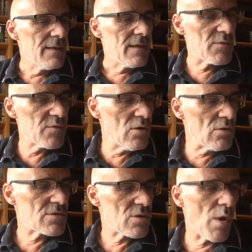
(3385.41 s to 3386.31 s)
of
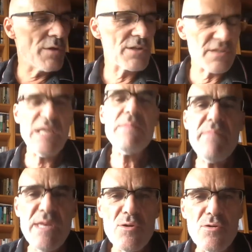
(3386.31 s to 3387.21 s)
course, were not
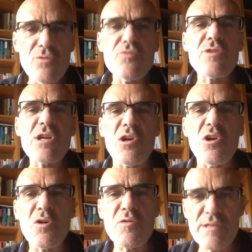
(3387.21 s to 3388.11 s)
immune to the
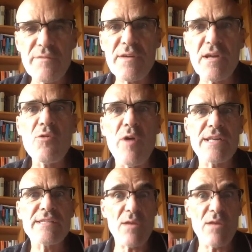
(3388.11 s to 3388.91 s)
glories of conquest.